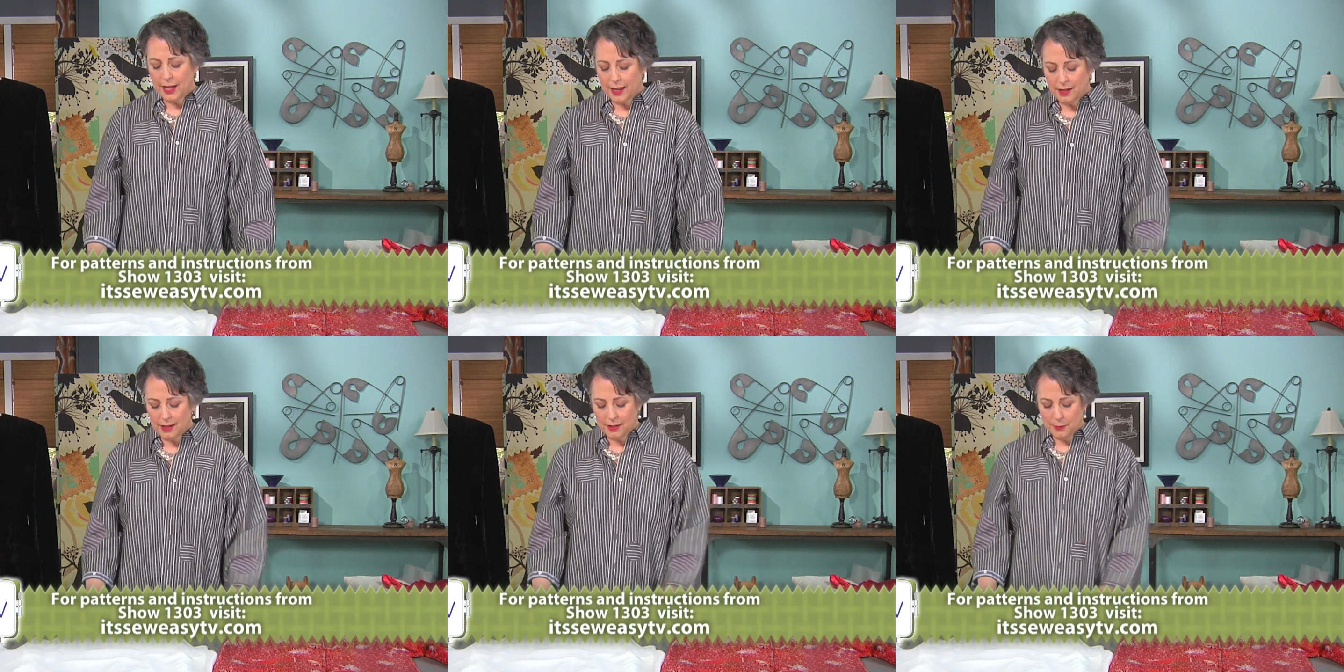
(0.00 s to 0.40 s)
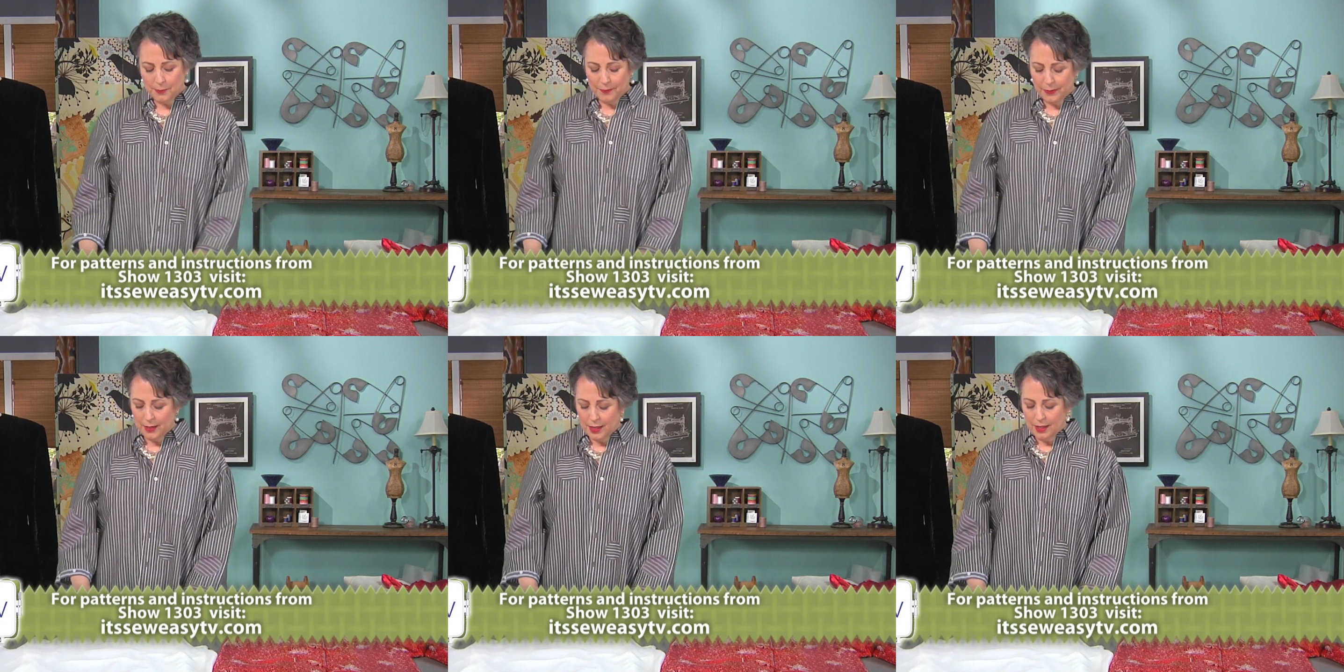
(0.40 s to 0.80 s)
at it.
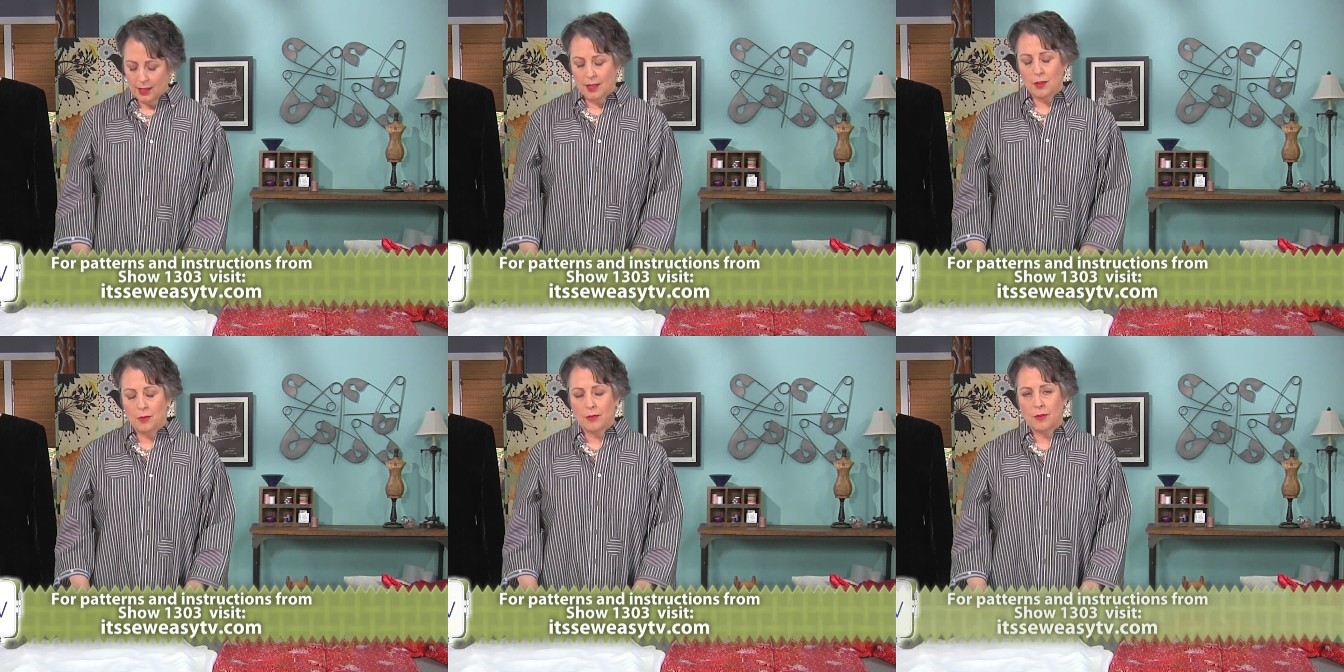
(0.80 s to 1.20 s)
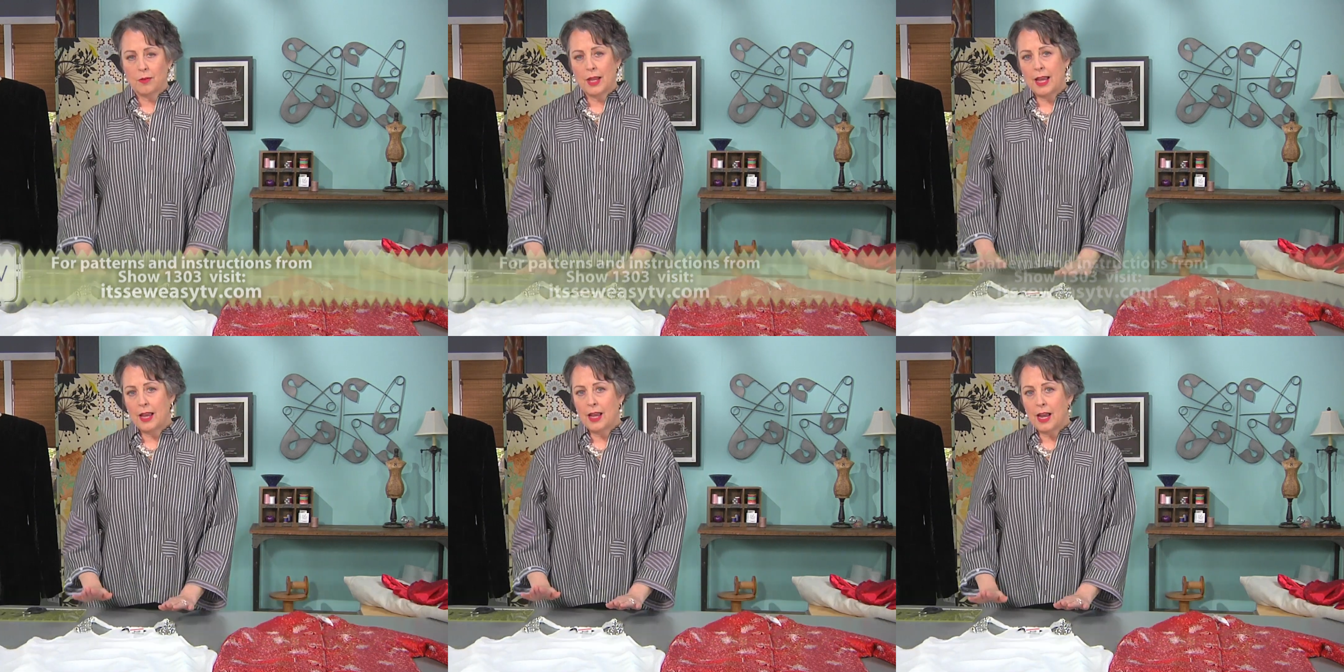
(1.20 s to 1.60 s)

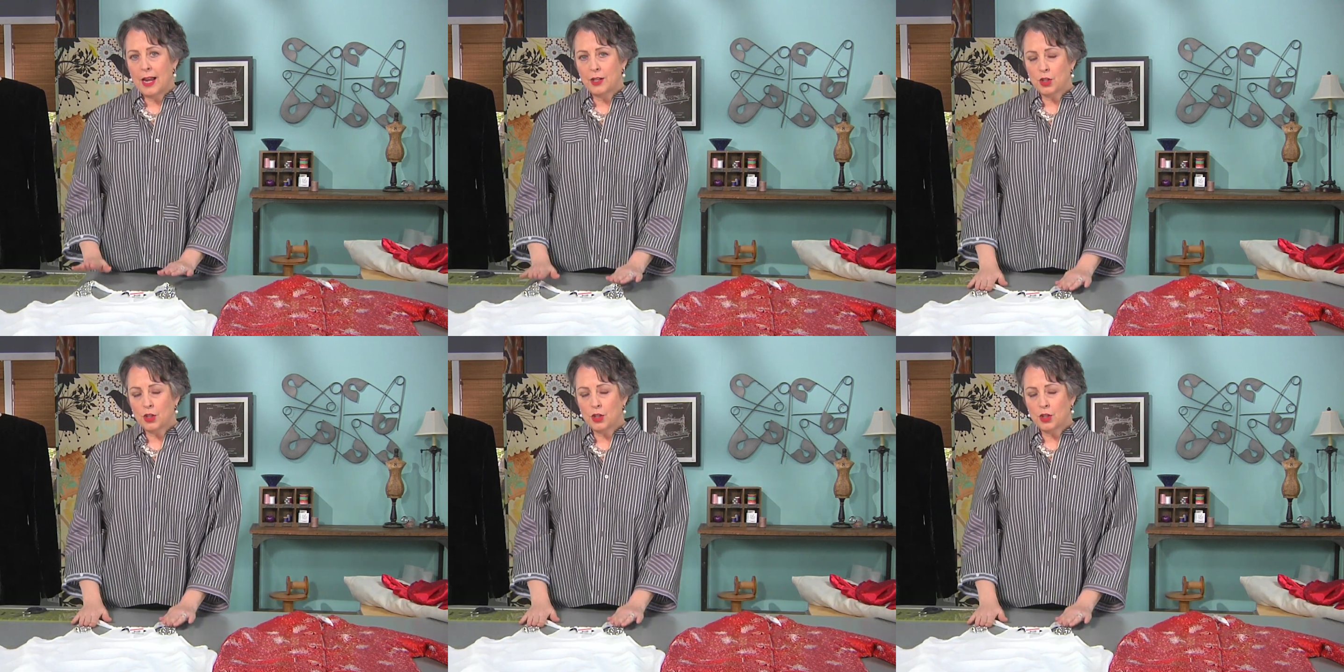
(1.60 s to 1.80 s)
I